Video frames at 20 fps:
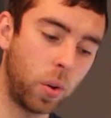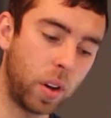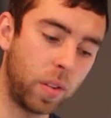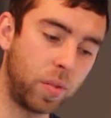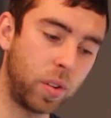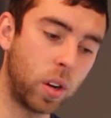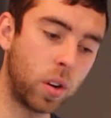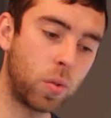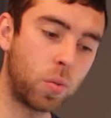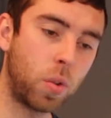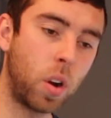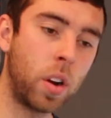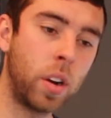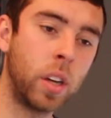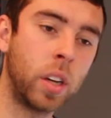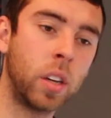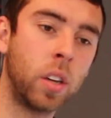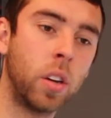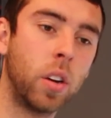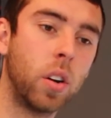If you're
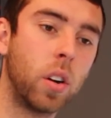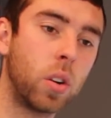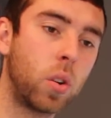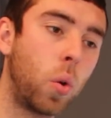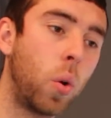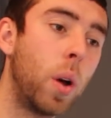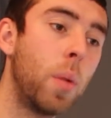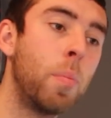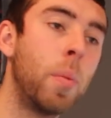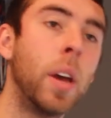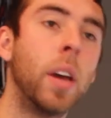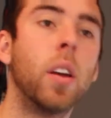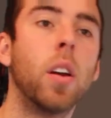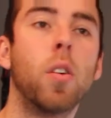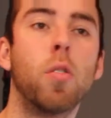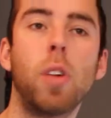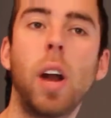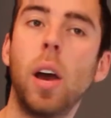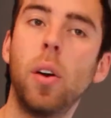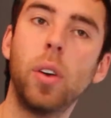running your equipment
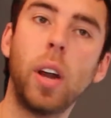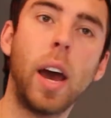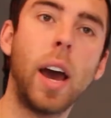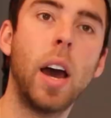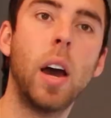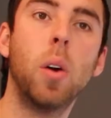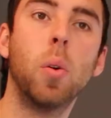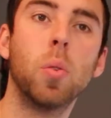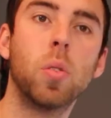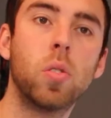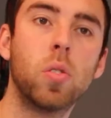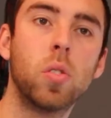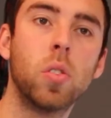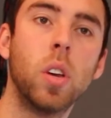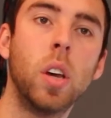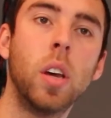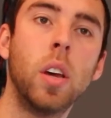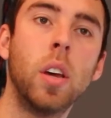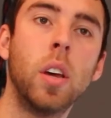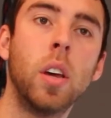around a
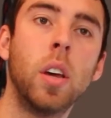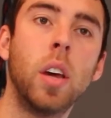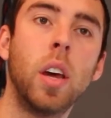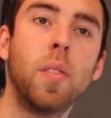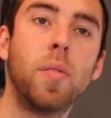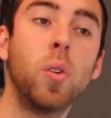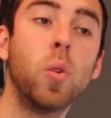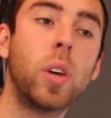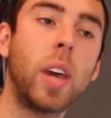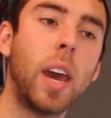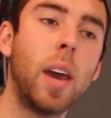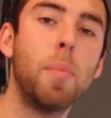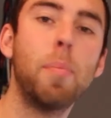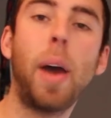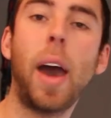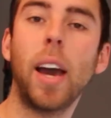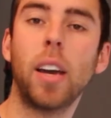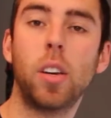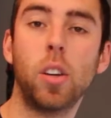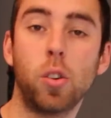house, if you can't
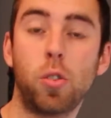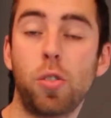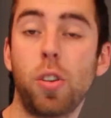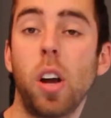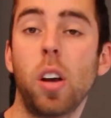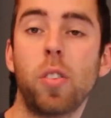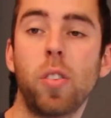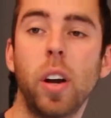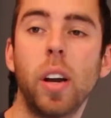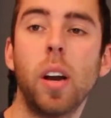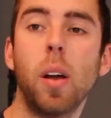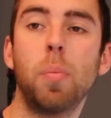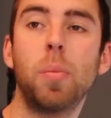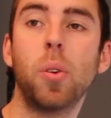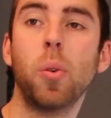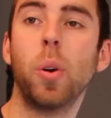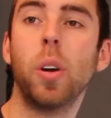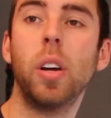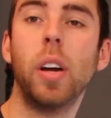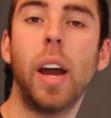back your truck right up
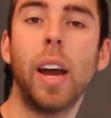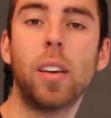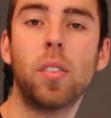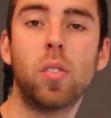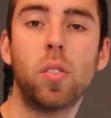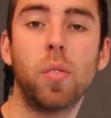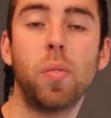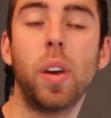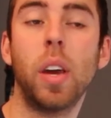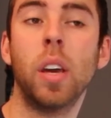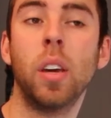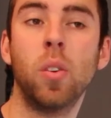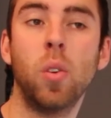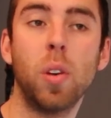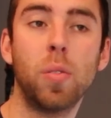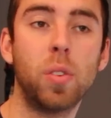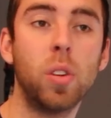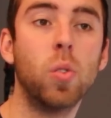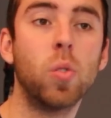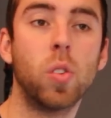to where you're excavating, you
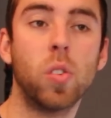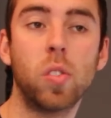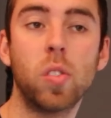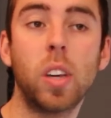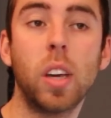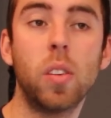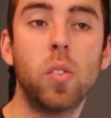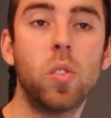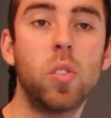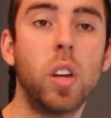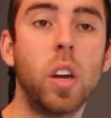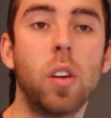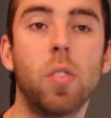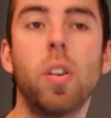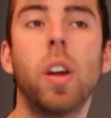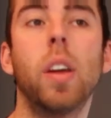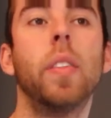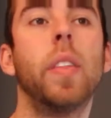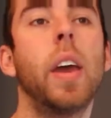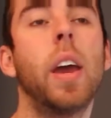have to use a skid steer
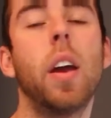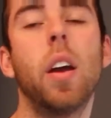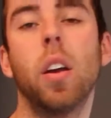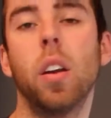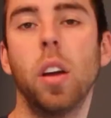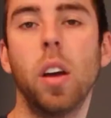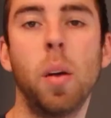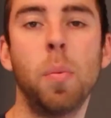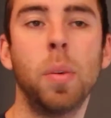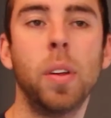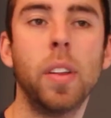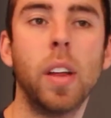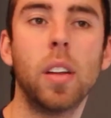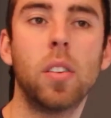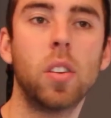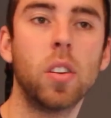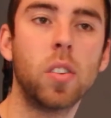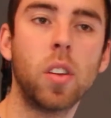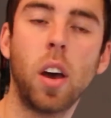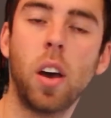right there. I mean,
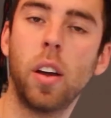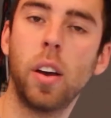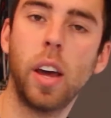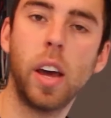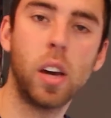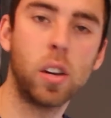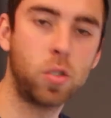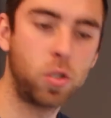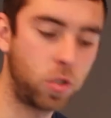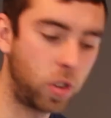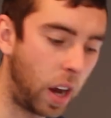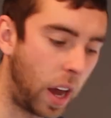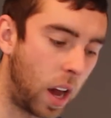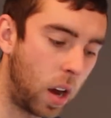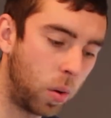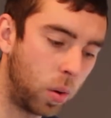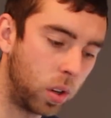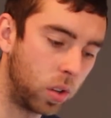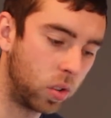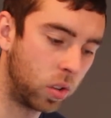that's a ton of extra
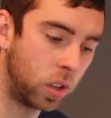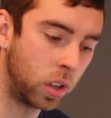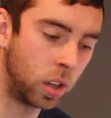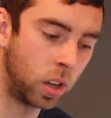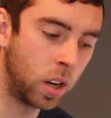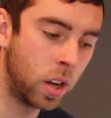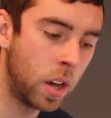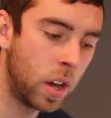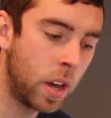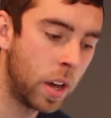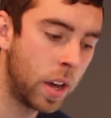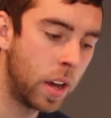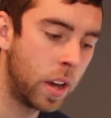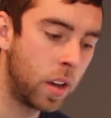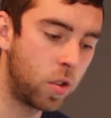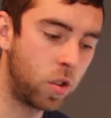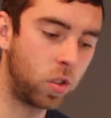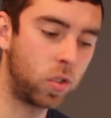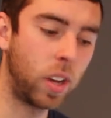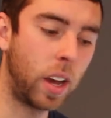hours, and
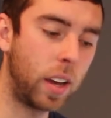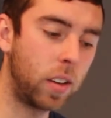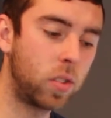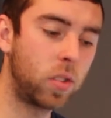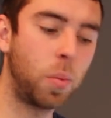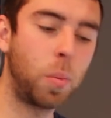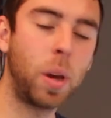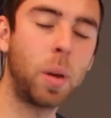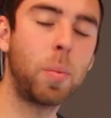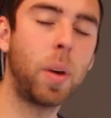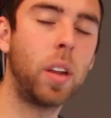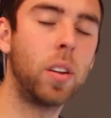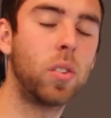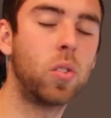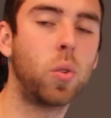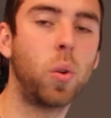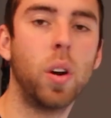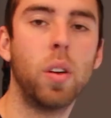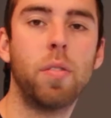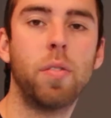just estimating by the
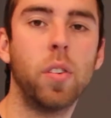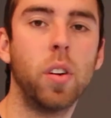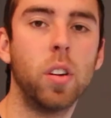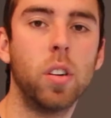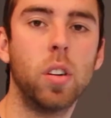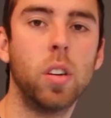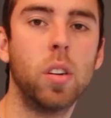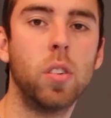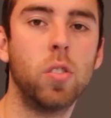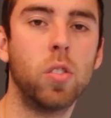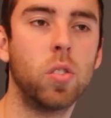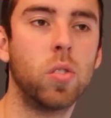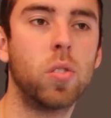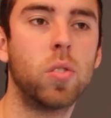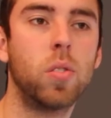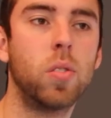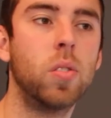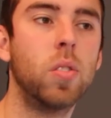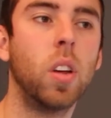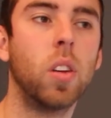square foot
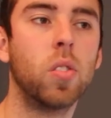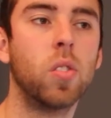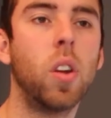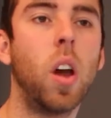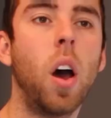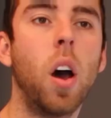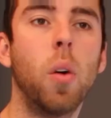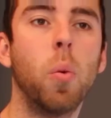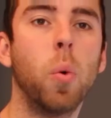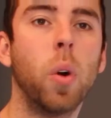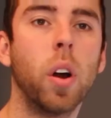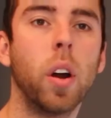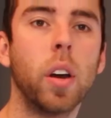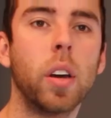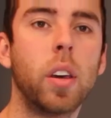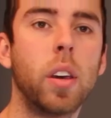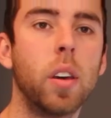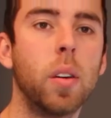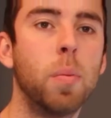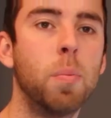just does not
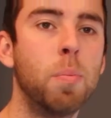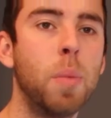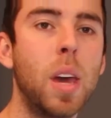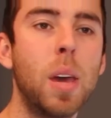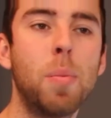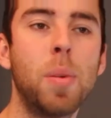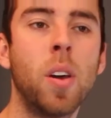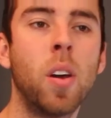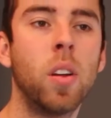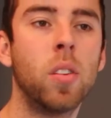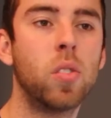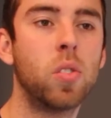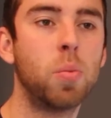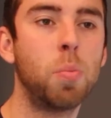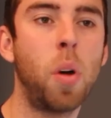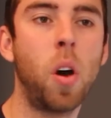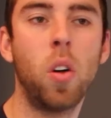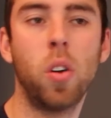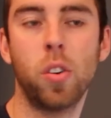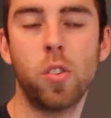work. Maybe on
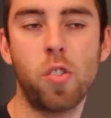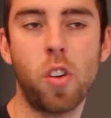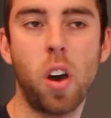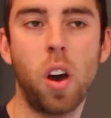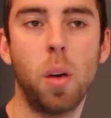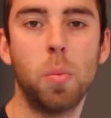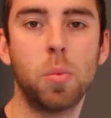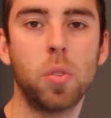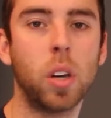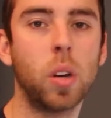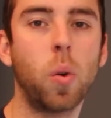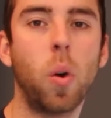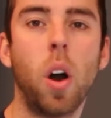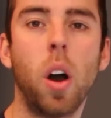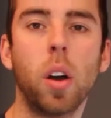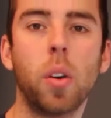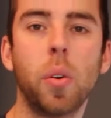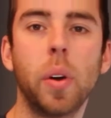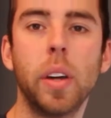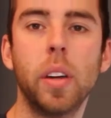smaller jobs like
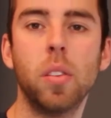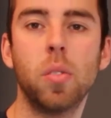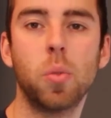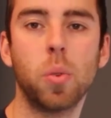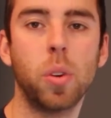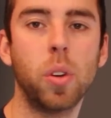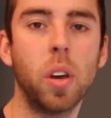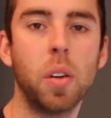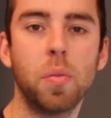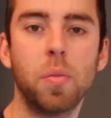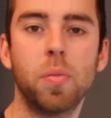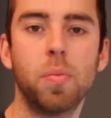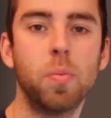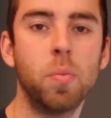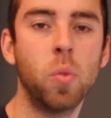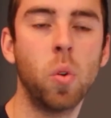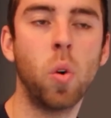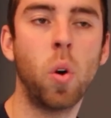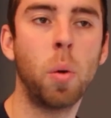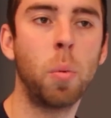walkways where you have
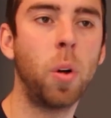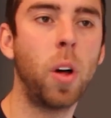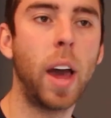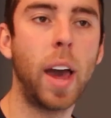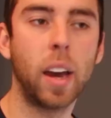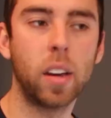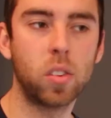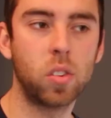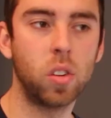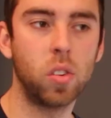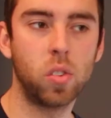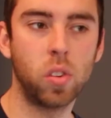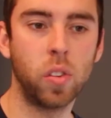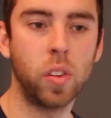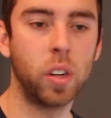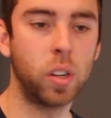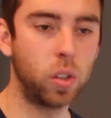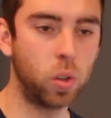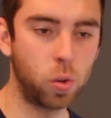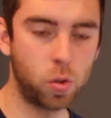normal access and
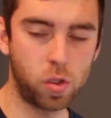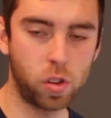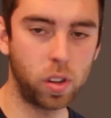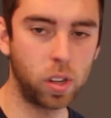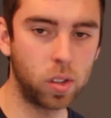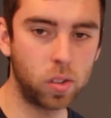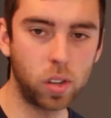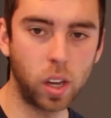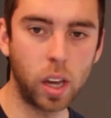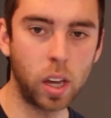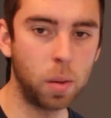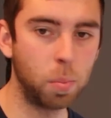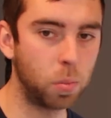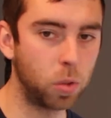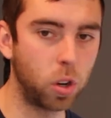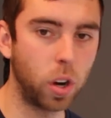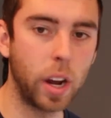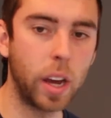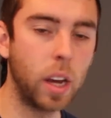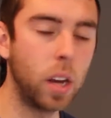they're usually the same,
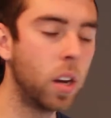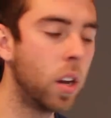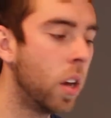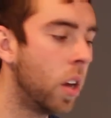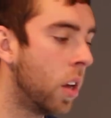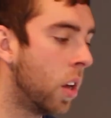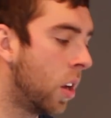great.